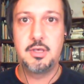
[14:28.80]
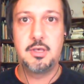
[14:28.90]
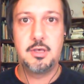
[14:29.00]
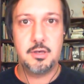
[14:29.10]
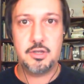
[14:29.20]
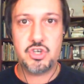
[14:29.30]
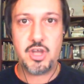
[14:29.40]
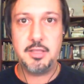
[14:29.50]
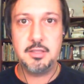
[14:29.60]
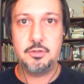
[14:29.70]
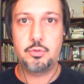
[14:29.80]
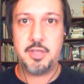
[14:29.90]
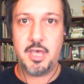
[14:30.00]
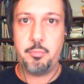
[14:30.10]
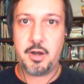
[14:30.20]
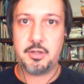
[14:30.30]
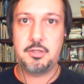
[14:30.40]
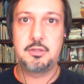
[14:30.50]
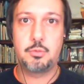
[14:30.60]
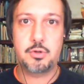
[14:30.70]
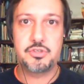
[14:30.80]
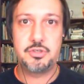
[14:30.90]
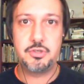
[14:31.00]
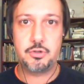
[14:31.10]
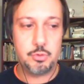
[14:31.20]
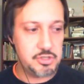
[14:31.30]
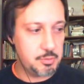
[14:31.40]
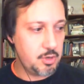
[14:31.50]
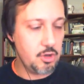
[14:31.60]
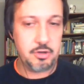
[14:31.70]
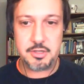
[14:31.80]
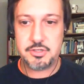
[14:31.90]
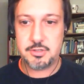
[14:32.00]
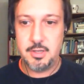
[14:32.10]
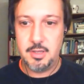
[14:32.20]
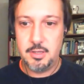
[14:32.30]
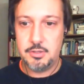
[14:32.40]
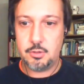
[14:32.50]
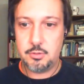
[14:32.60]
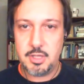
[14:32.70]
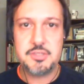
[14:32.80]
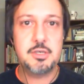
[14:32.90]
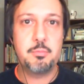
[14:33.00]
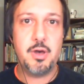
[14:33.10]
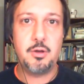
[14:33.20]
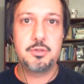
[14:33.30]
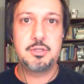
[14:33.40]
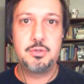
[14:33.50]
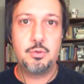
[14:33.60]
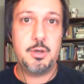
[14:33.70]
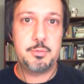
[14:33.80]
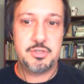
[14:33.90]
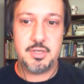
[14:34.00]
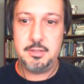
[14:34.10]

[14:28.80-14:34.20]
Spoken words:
China to take part in the World Senior Tourism Congress. So that's about the new website.